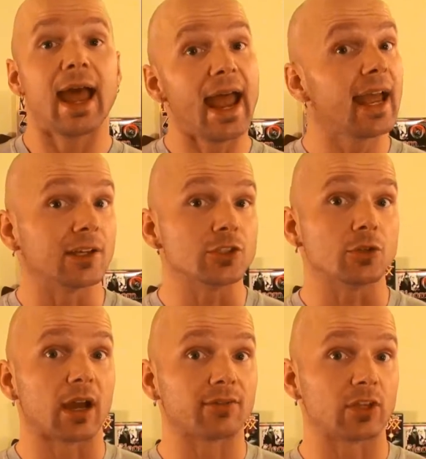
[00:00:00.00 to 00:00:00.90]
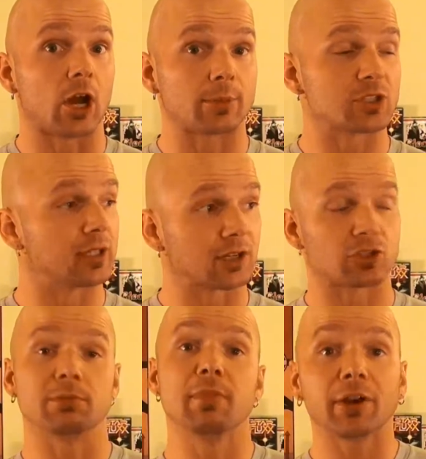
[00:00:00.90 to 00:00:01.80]
And you have the option to
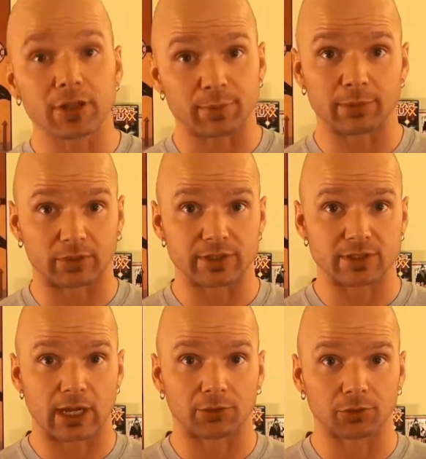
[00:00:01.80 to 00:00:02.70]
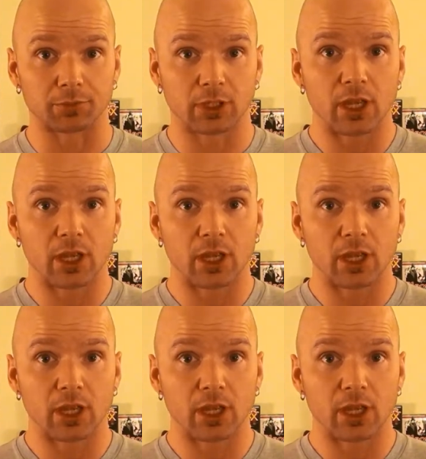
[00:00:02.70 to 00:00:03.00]
actually marry people in Skyrim.